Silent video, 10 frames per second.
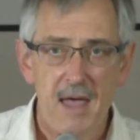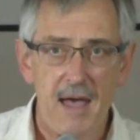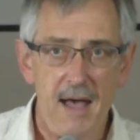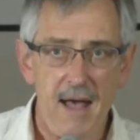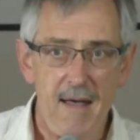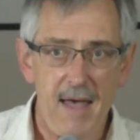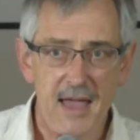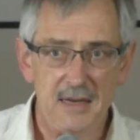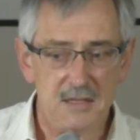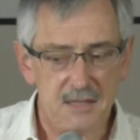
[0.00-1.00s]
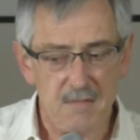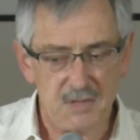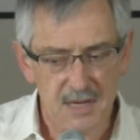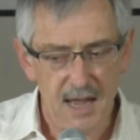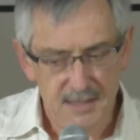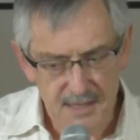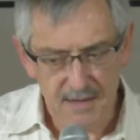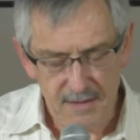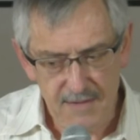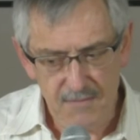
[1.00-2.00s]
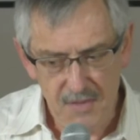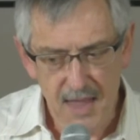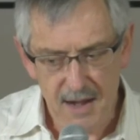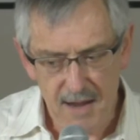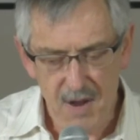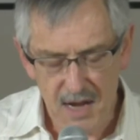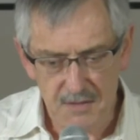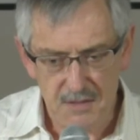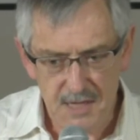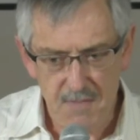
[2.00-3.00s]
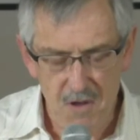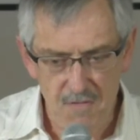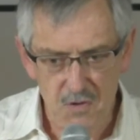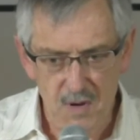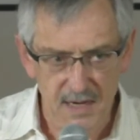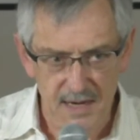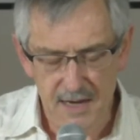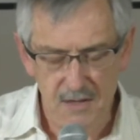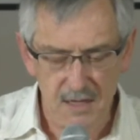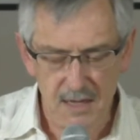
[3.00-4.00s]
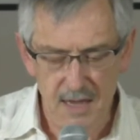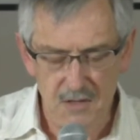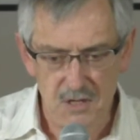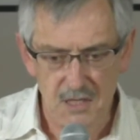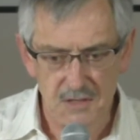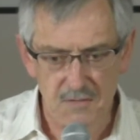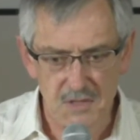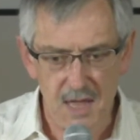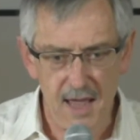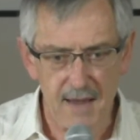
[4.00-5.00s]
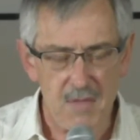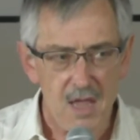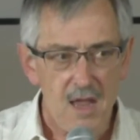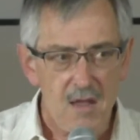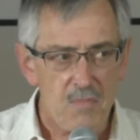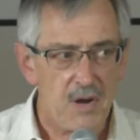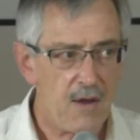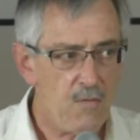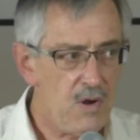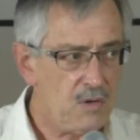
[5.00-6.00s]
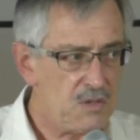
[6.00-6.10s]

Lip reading: and some slides, even then, I might skip over quickly in the interest of time. But I will